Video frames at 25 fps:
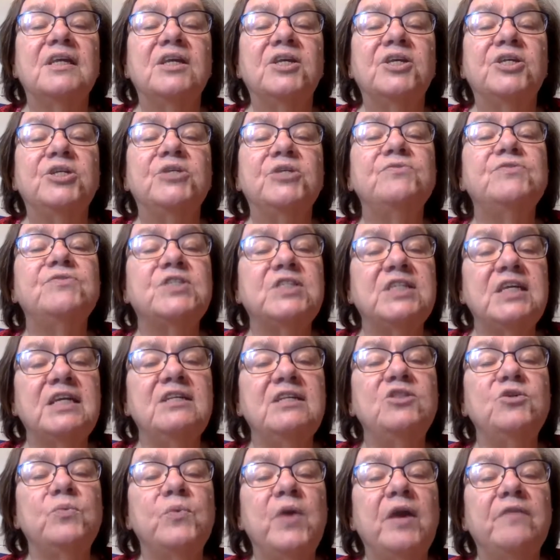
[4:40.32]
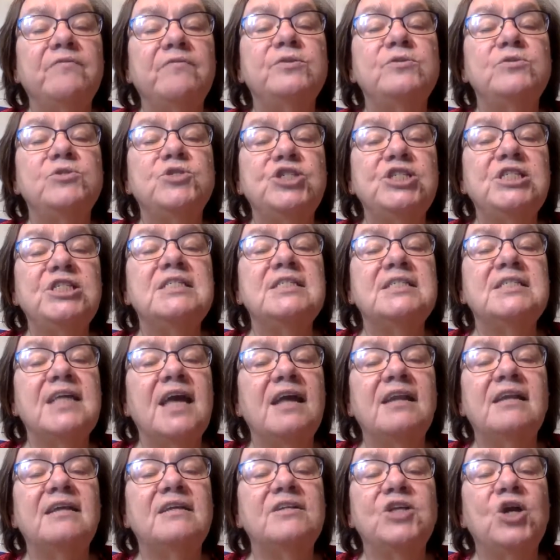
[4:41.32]
You've seen the refugees
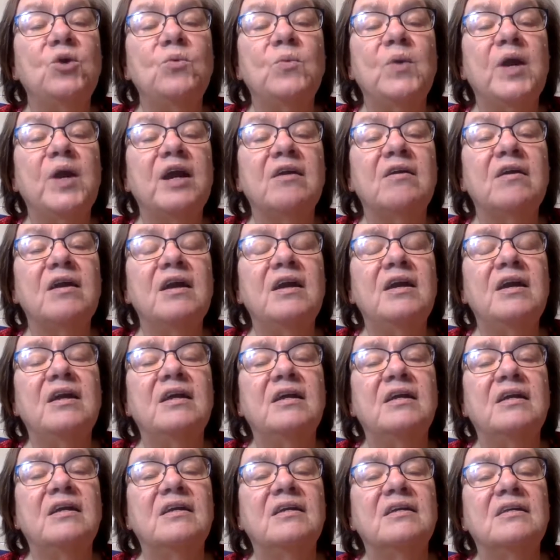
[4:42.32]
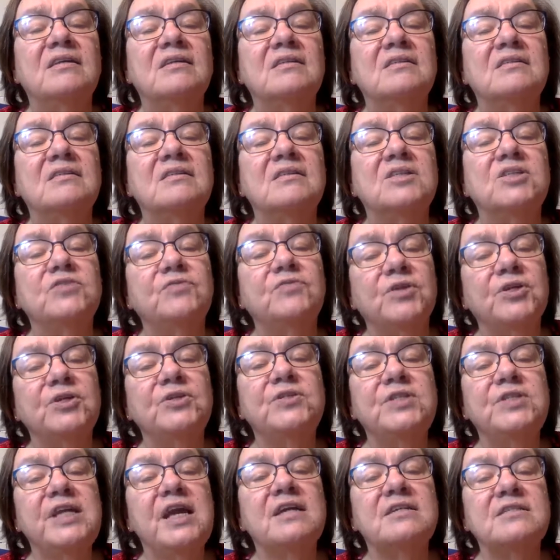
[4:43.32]
heading nowhere. You've
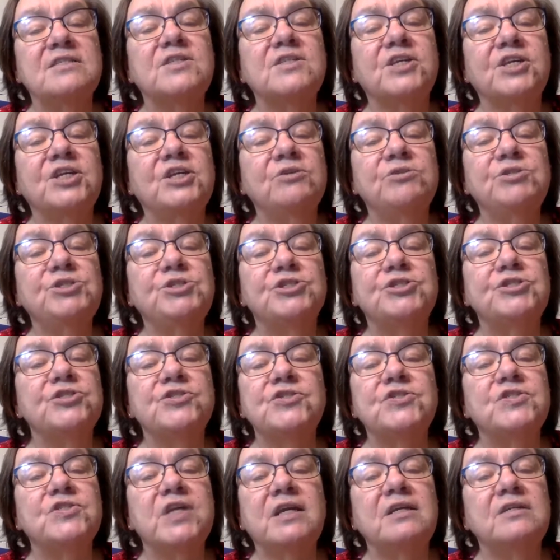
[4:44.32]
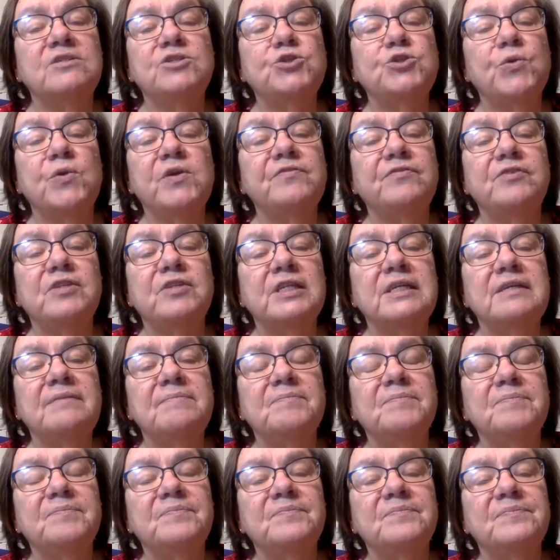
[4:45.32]
heard the executioners sing
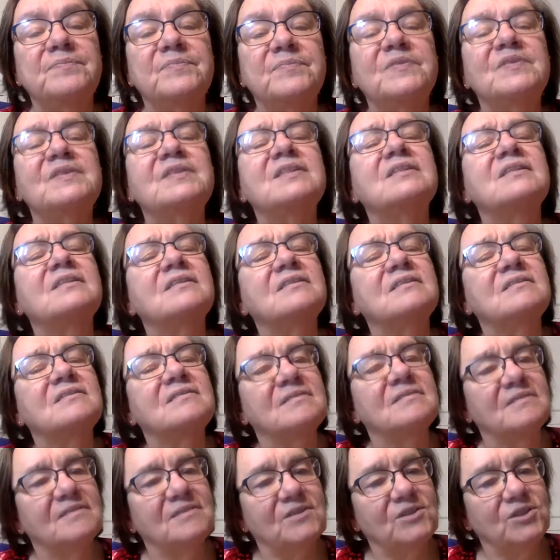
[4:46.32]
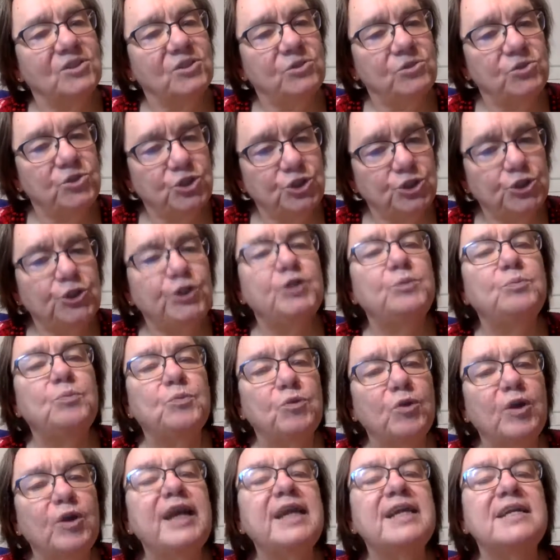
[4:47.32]
joyfully. You should
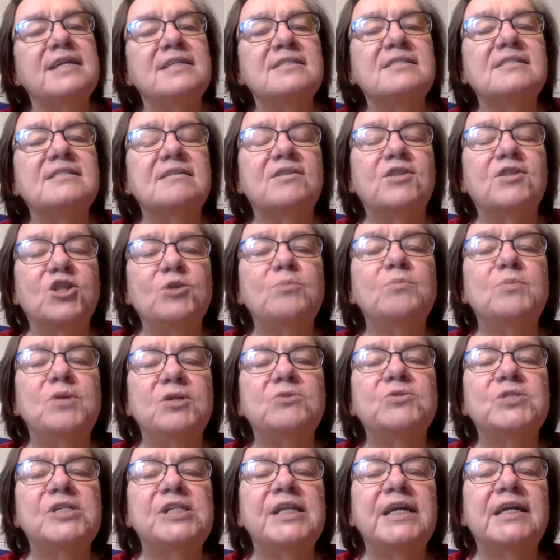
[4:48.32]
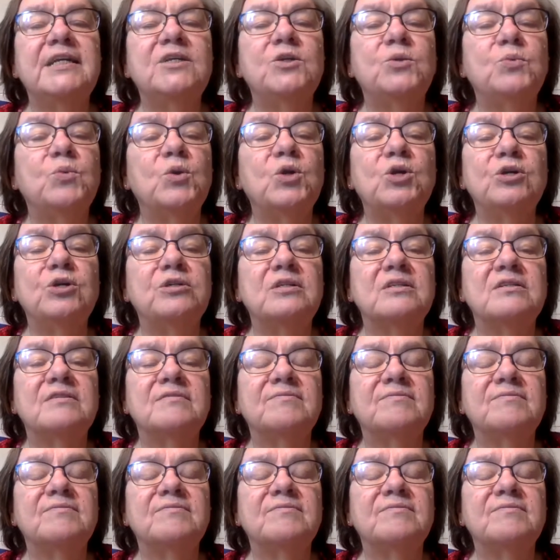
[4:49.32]
praise the mutilated world.